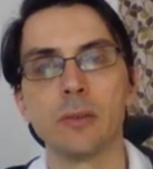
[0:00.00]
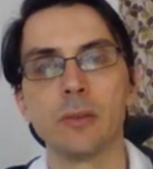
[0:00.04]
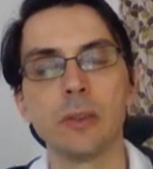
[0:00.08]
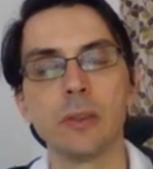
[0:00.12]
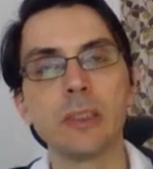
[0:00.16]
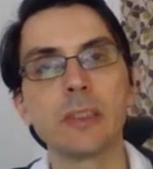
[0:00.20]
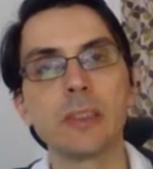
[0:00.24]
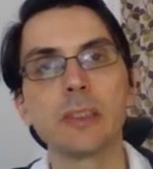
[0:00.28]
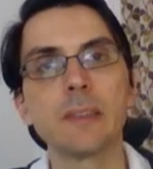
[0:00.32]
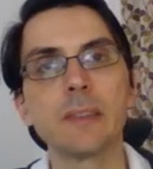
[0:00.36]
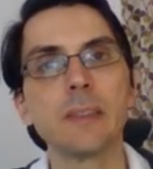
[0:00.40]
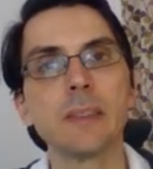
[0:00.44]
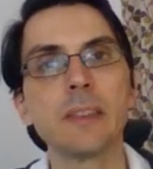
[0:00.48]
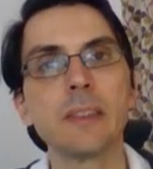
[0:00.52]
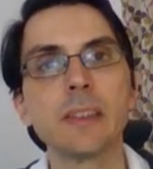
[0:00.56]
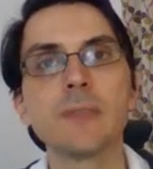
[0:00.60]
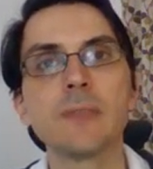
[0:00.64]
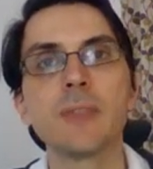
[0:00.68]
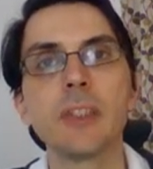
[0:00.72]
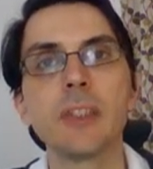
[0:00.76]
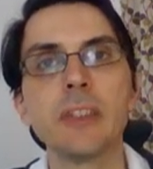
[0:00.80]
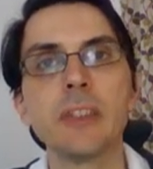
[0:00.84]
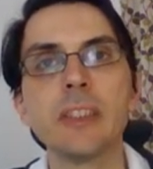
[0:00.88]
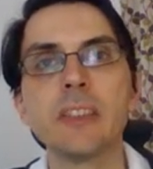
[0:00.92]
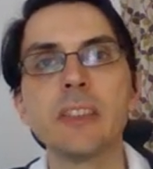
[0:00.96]
it's a it's a
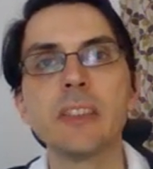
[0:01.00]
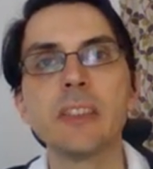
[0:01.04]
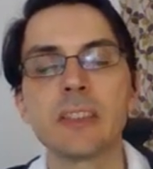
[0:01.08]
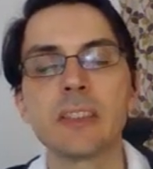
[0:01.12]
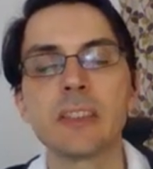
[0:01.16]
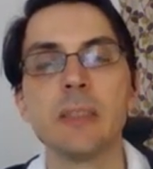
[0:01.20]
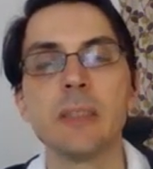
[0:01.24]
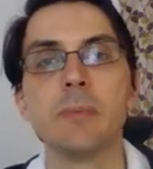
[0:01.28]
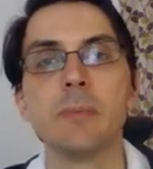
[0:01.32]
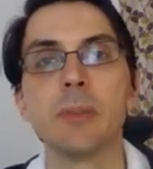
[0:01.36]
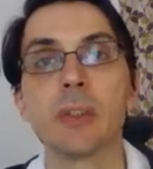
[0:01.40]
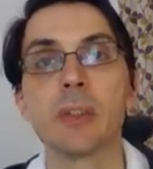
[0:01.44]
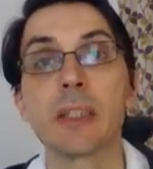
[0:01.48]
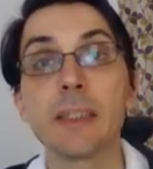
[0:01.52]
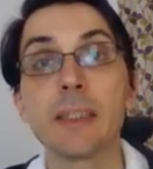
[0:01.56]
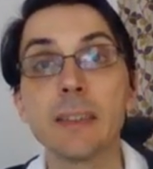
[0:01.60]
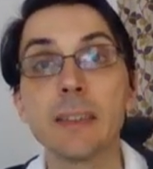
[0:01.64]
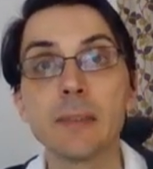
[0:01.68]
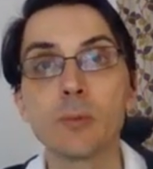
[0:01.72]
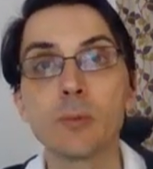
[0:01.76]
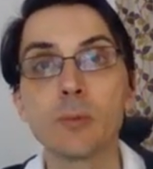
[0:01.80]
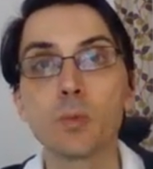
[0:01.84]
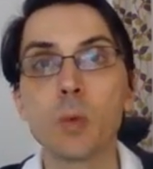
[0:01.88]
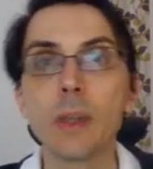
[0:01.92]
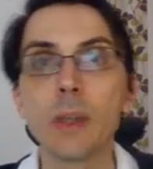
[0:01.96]
very interesting book
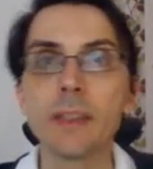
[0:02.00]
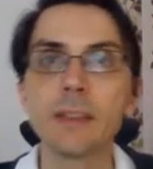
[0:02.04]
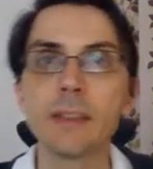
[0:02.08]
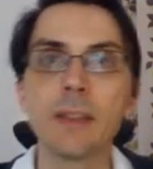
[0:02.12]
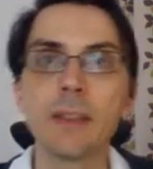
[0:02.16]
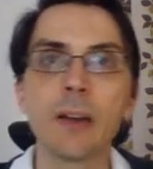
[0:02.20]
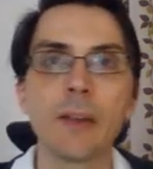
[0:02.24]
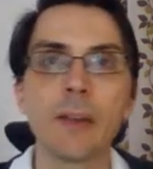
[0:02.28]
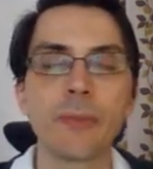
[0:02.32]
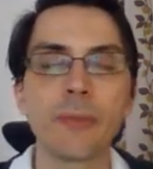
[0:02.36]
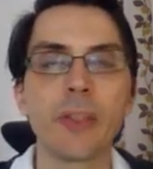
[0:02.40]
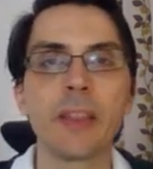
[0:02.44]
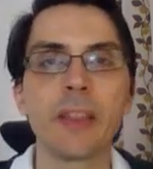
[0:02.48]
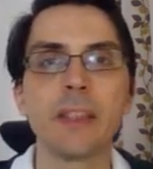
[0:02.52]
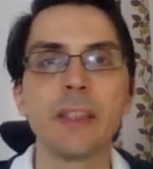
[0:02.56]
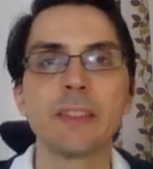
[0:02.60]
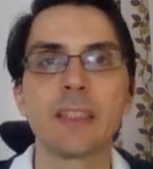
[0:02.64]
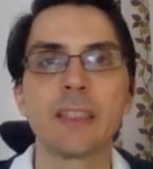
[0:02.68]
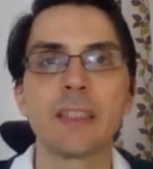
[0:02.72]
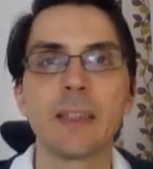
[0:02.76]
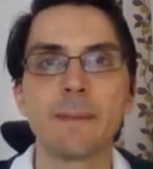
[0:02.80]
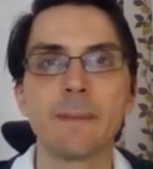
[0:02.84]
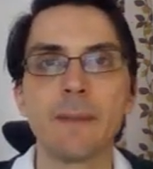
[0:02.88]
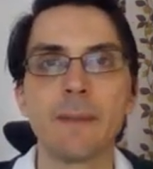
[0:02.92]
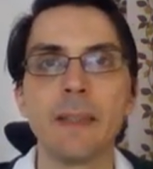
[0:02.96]
and one of the things that
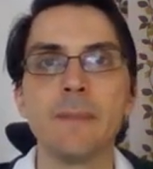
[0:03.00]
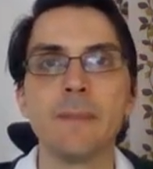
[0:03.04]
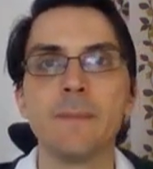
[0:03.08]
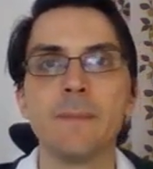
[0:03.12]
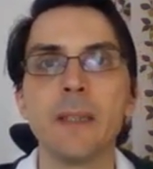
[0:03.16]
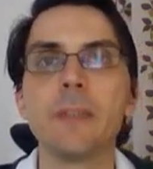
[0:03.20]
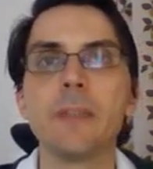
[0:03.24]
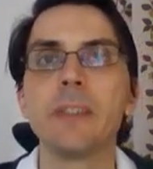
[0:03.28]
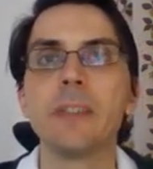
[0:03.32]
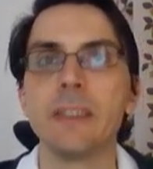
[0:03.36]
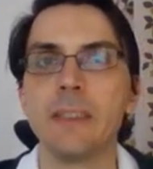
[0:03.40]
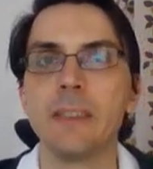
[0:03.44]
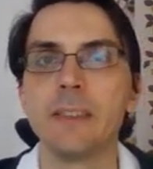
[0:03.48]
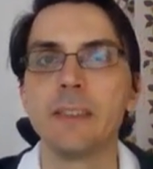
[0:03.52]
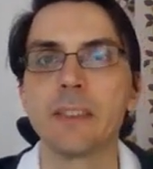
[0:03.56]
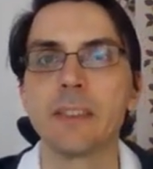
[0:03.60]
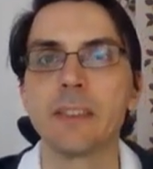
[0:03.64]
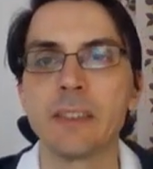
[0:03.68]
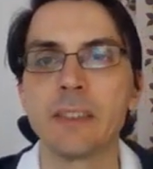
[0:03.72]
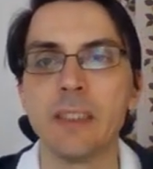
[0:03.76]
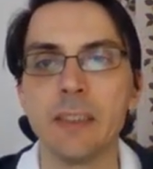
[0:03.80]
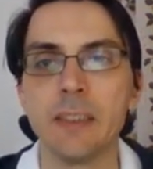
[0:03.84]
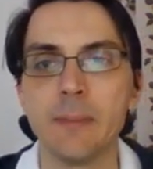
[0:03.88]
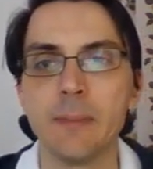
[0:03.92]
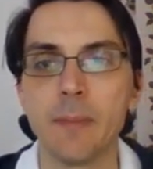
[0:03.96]
i find very
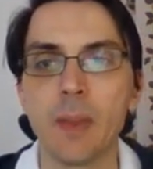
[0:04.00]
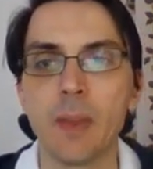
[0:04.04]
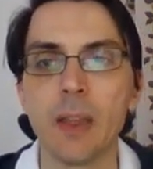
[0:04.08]
interesting